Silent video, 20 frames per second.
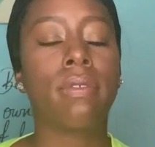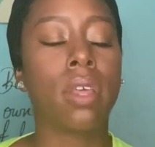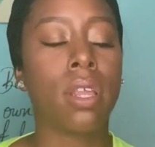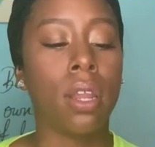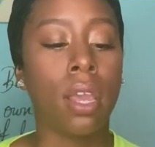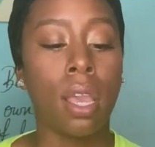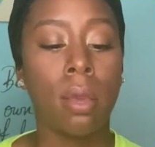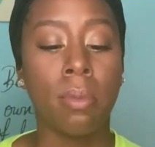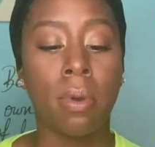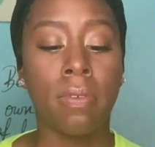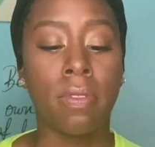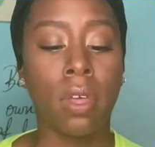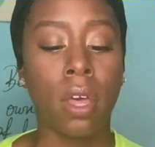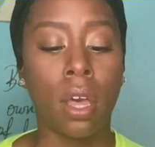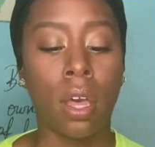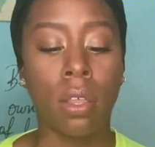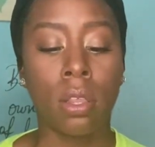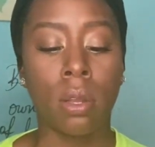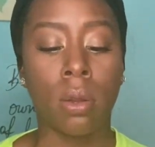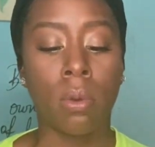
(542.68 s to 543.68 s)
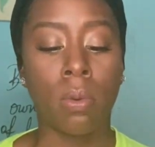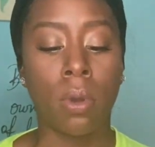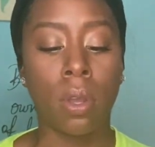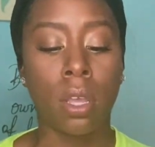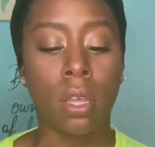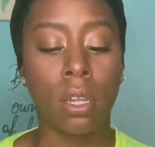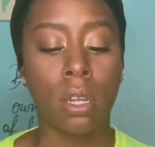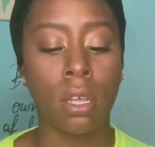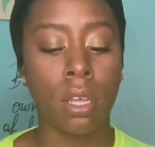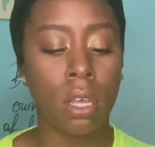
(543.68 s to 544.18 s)
the name of the other
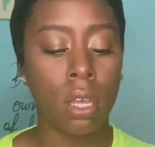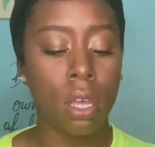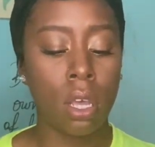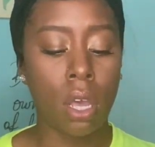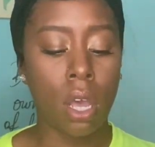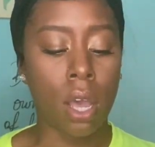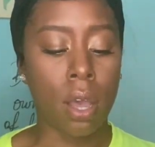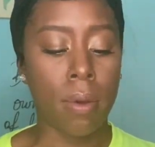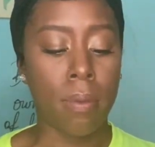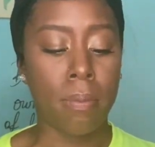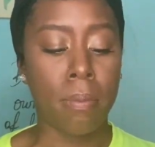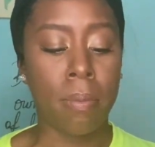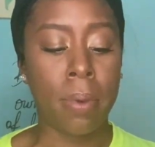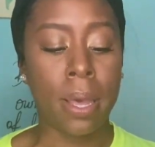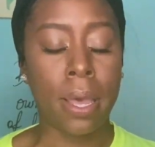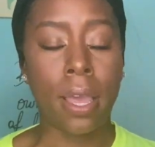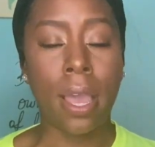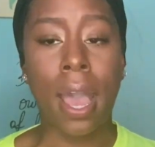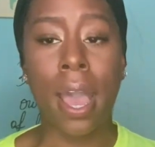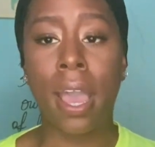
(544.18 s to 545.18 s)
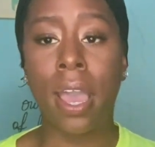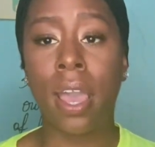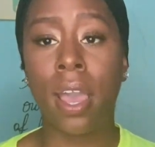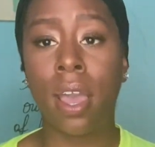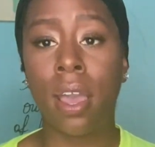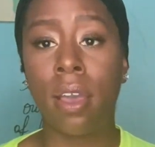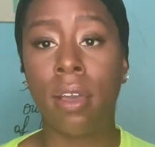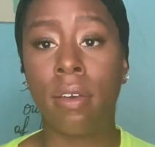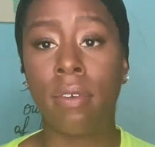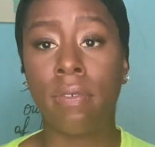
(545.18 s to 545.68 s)
one, but I
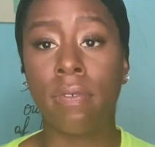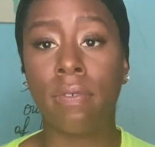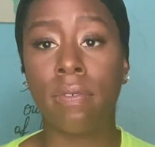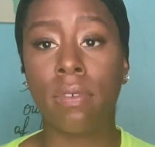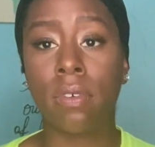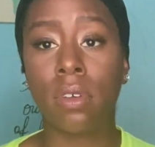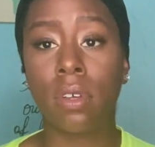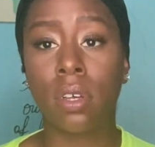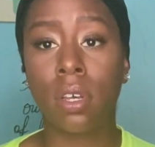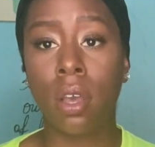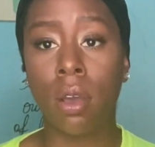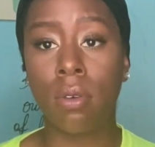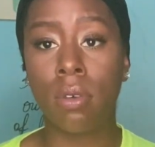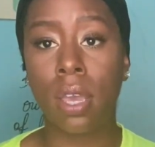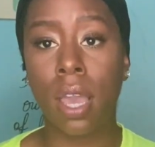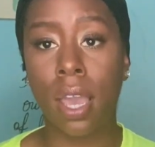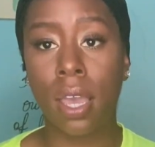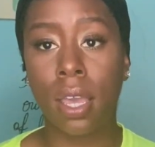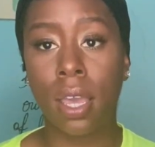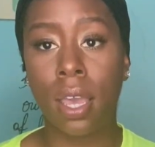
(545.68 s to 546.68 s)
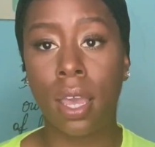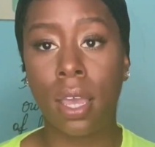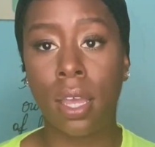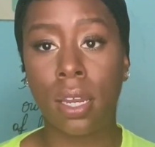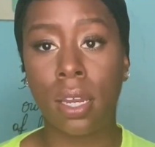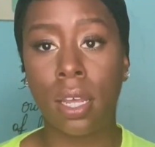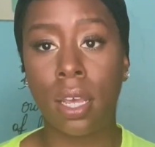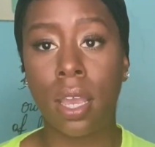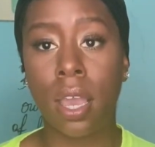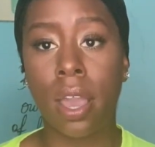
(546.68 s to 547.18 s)
have Cognac
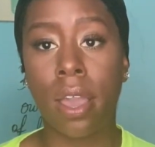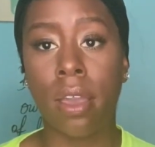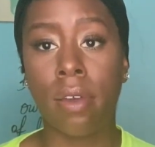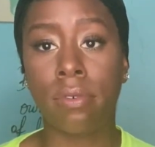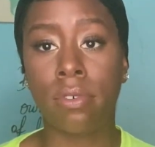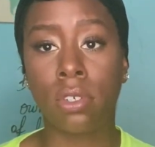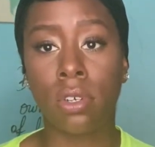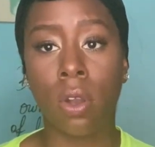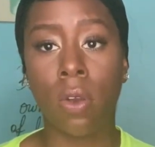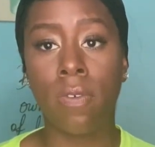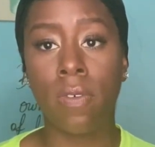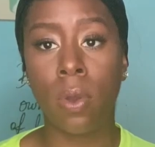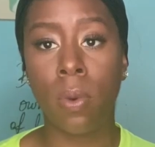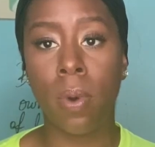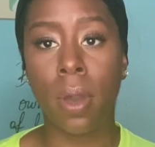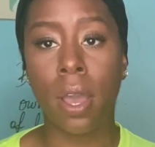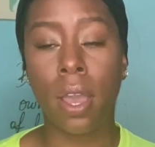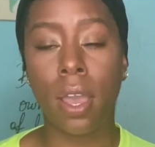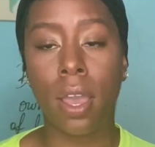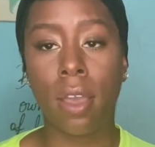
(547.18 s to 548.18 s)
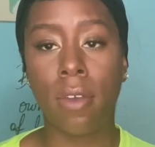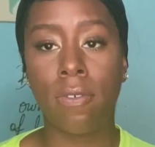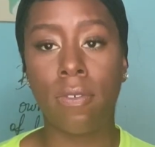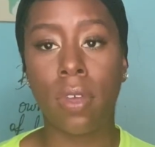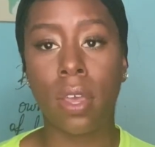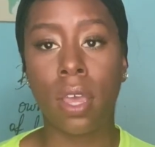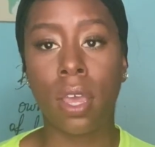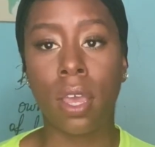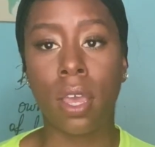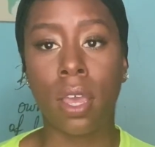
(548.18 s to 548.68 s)
Candy, I have Trophy Wife,
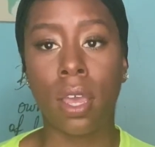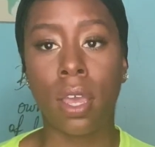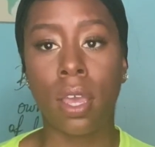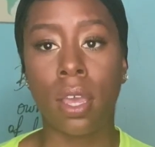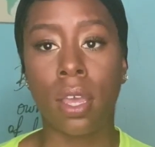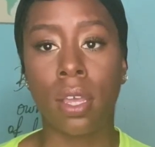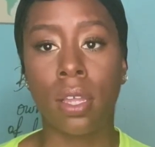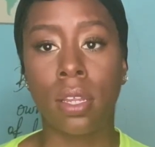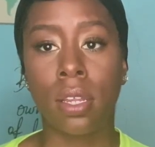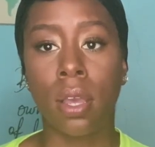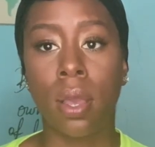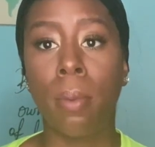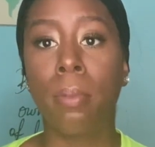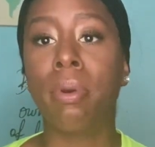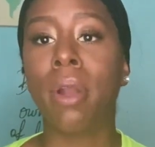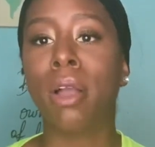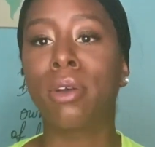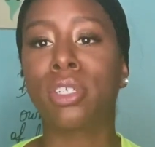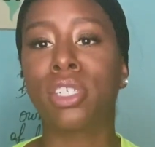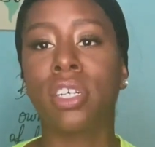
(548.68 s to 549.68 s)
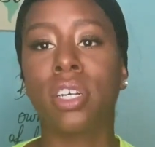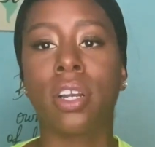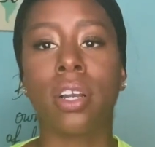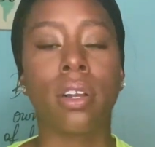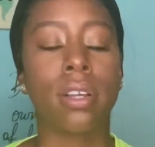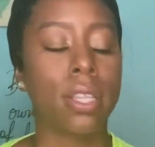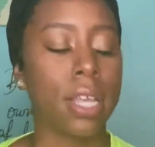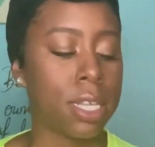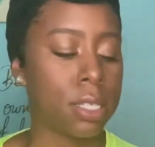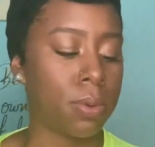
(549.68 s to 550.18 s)
and Brown
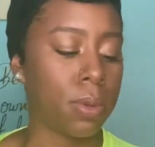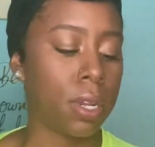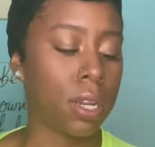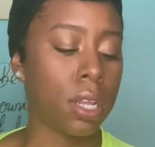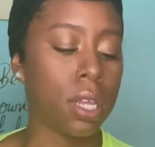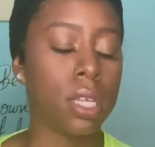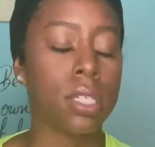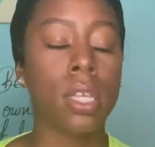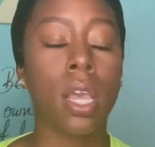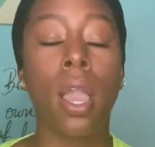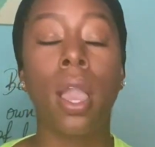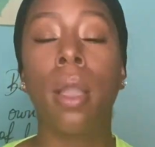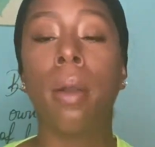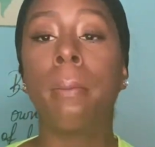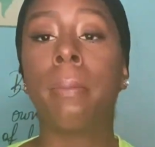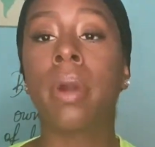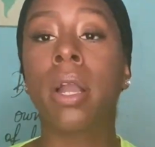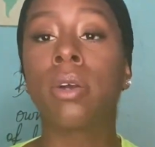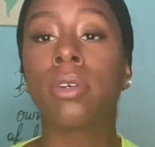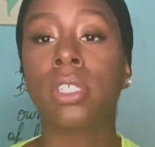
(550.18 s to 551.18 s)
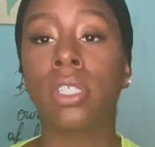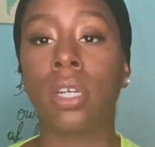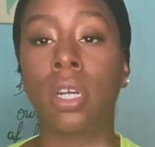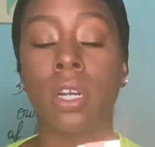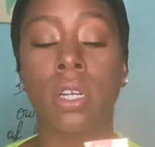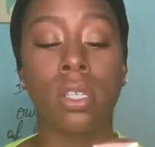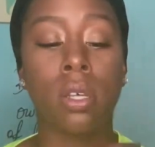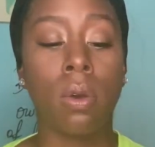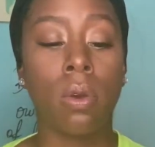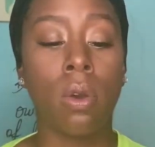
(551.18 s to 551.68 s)
Sugar. That's what it is, Brown
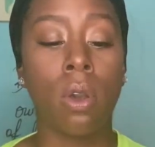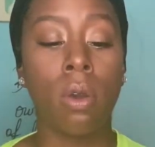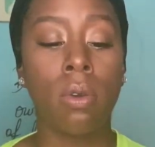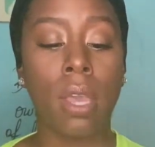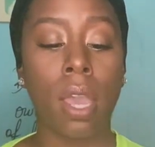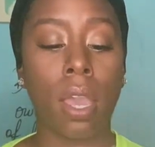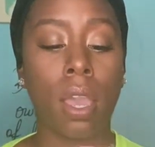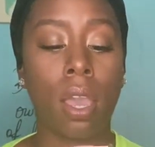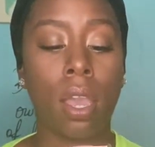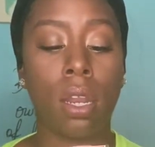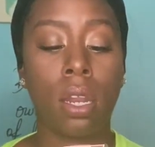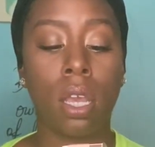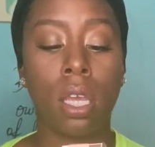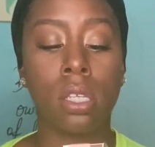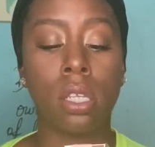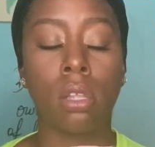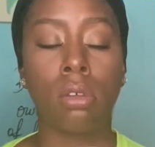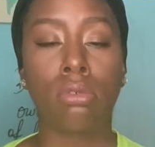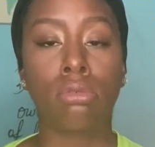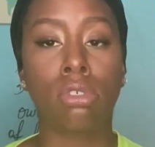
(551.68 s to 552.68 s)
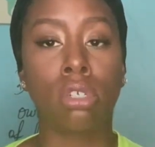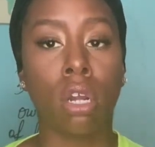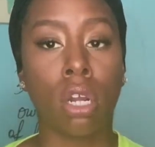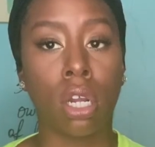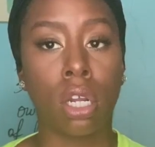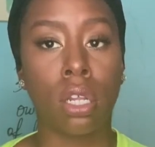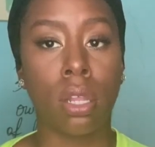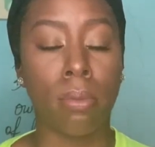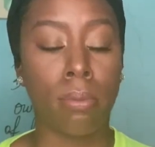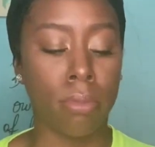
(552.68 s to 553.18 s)
Sugar. So Cognac Candy is a little
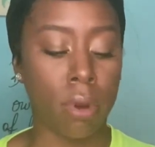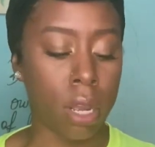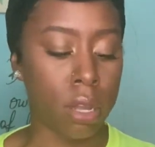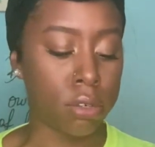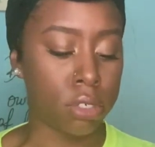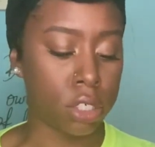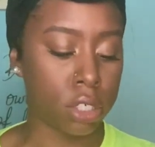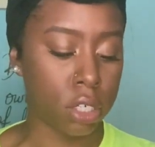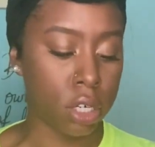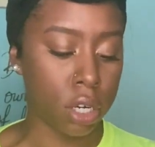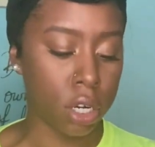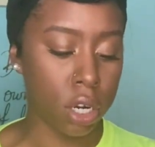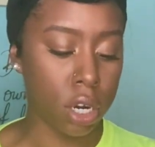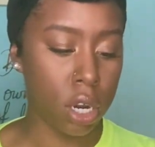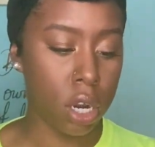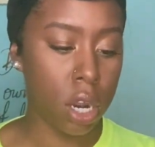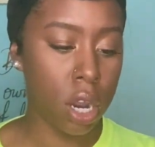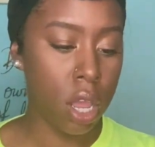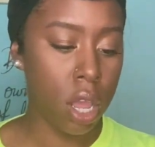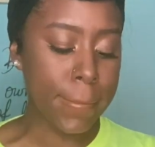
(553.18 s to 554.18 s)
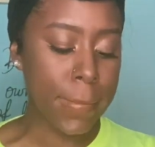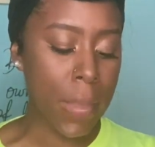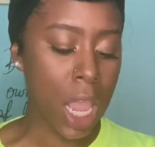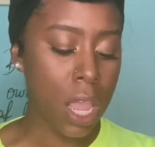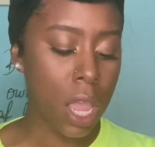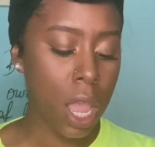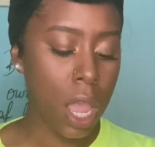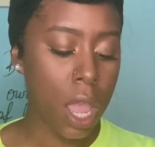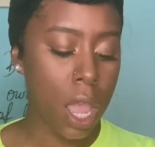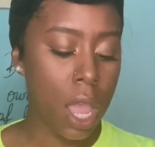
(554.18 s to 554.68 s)
darker than Brown Sugar,
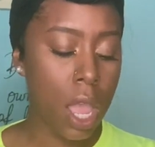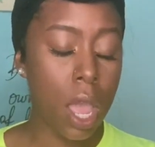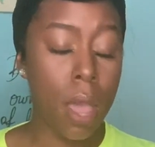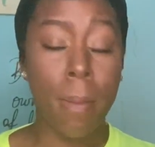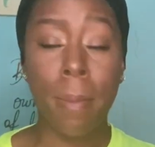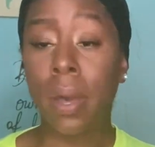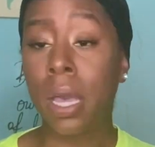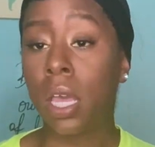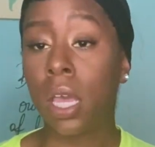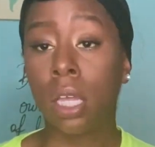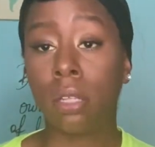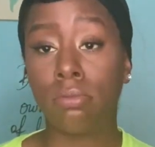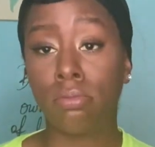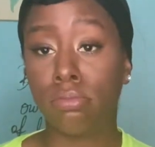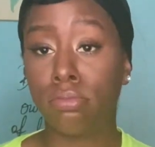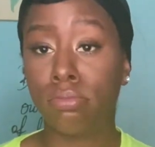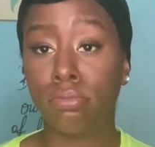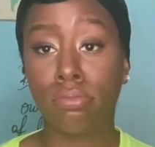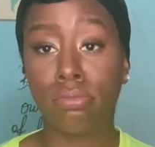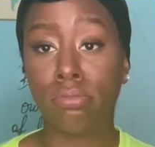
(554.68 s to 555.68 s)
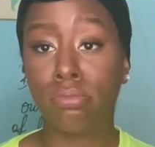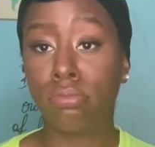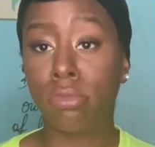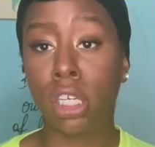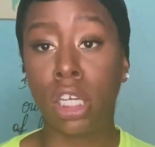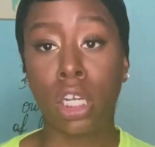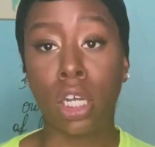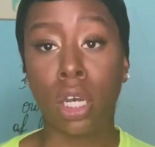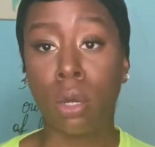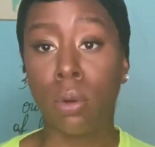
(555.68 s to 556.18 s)
but
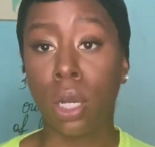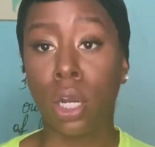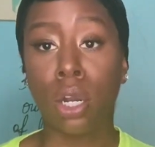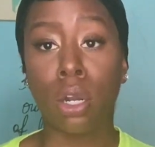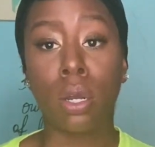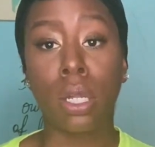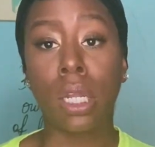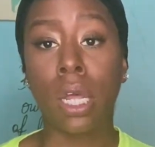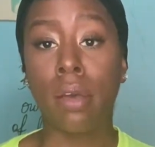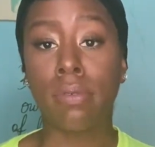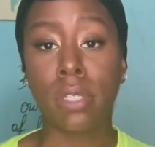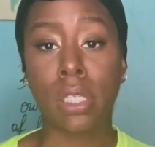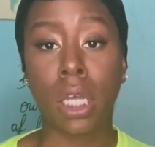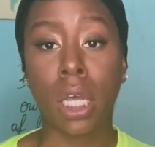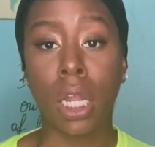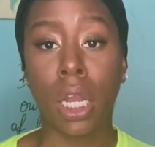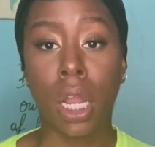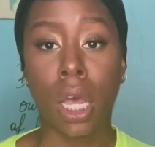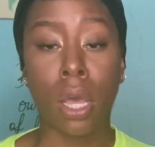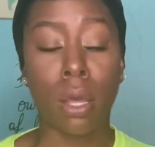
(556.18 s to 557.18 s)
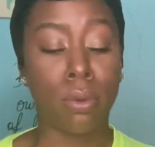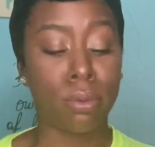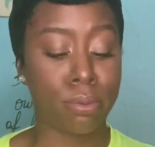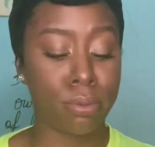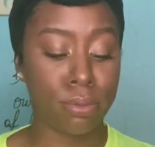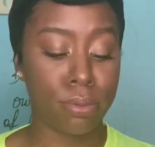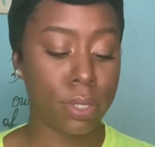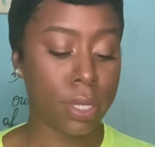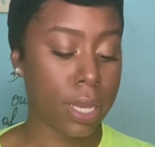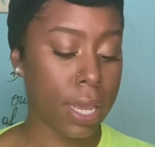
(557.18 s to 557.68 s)
you know, a girl loves the glow.
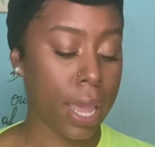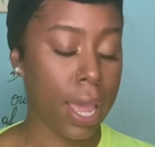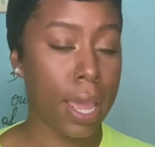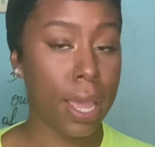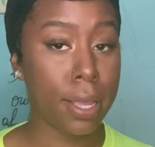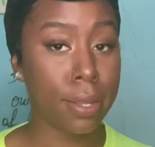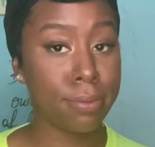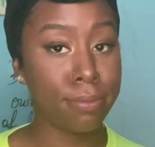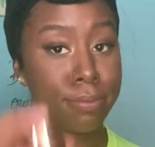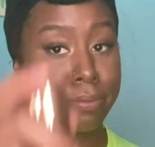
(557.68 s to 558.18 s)
Okay,